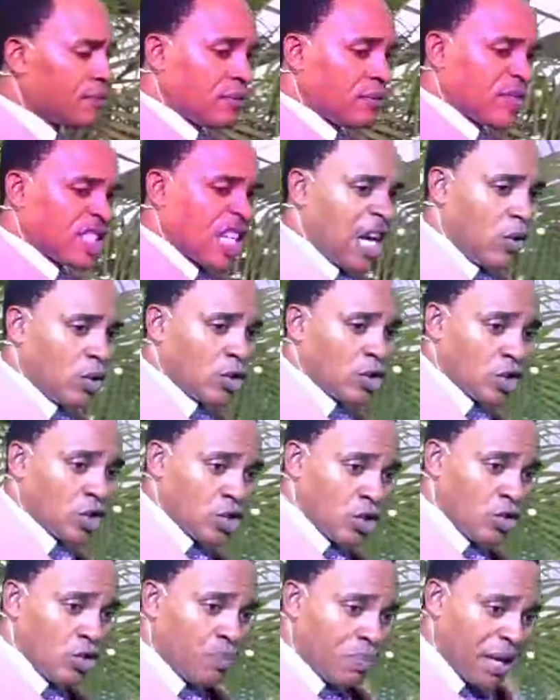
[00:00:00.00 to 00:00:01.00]
I want to show
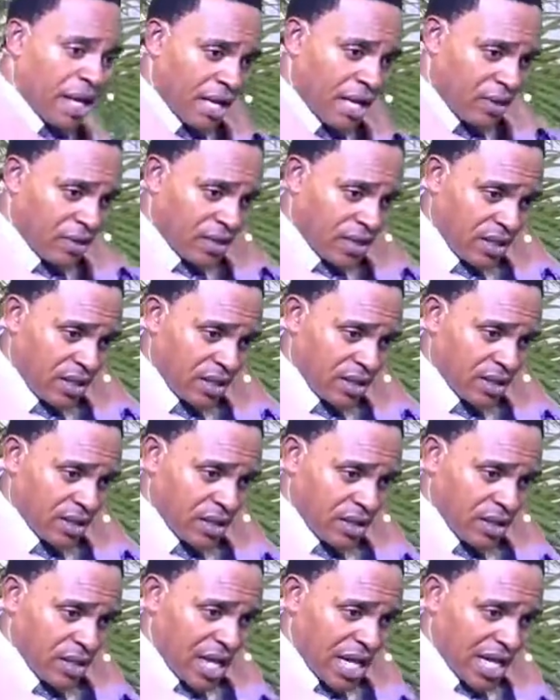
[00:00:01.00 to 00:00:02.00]
you penalty
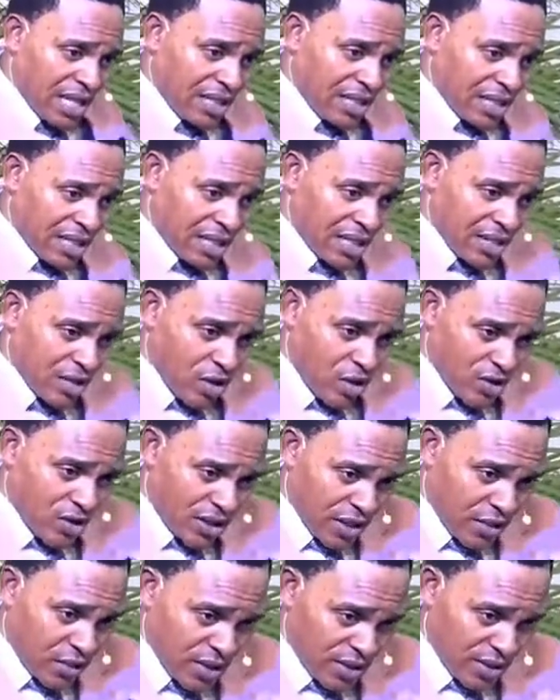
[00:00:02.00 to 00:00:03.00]
and
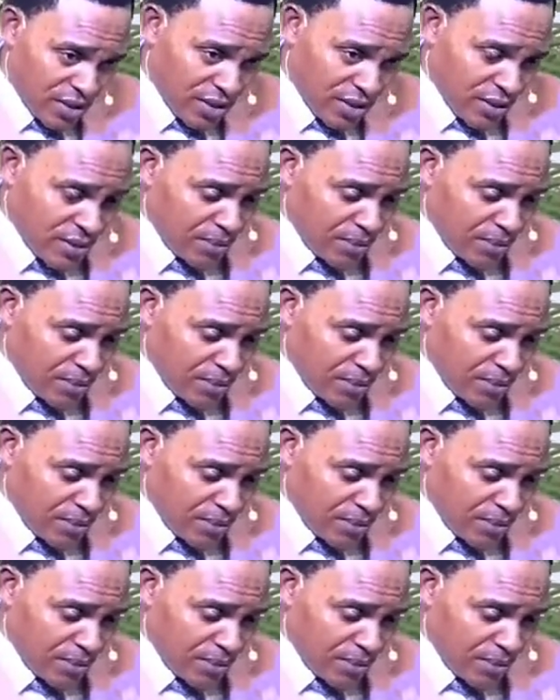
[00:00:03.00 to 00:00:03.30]
consequences.